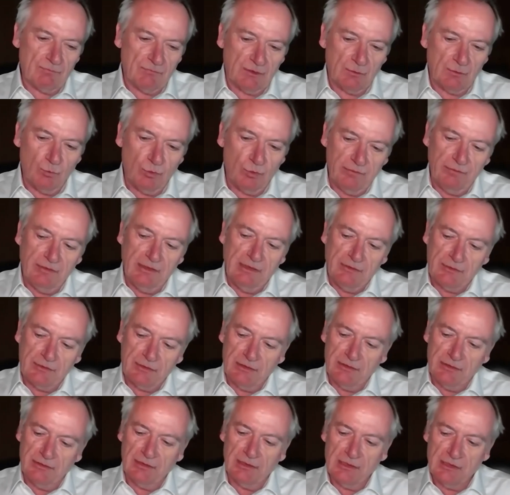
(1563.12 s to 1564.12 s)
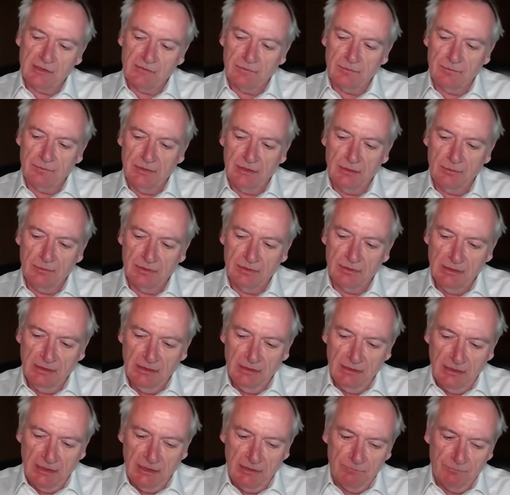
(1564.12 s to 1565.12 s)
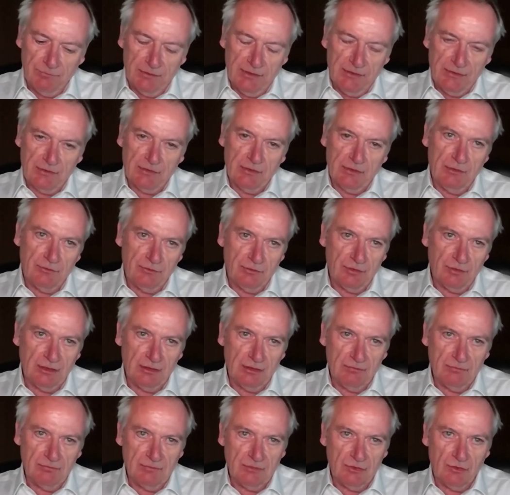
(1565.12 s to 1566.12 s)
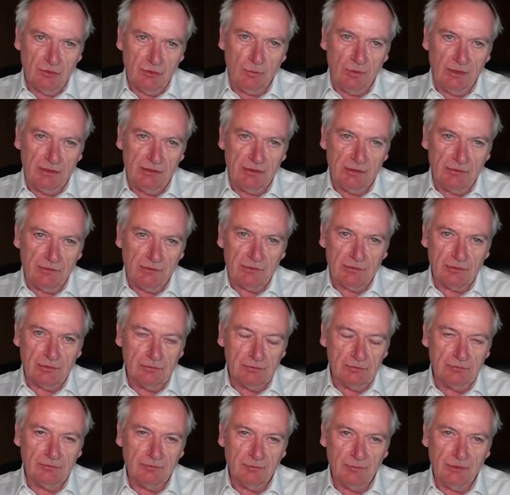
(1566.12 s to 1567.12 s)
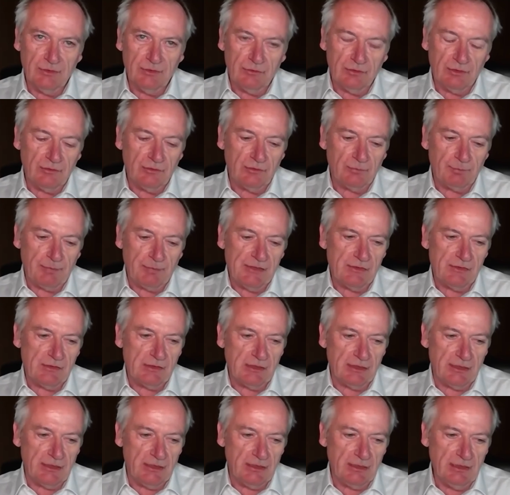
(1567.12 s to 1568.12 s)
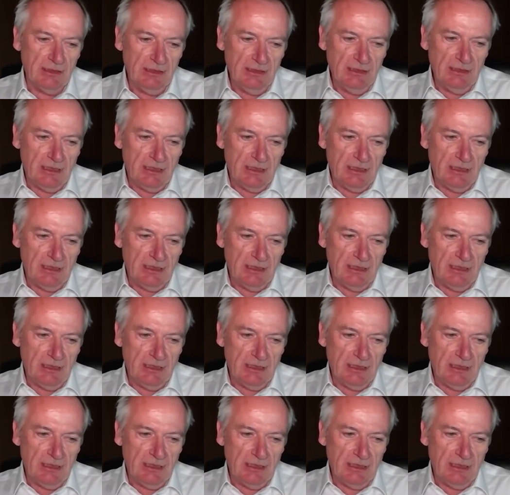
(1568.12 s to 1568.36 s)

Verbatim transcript: One of the interesting things for me in researching Doing Digital, which is basically,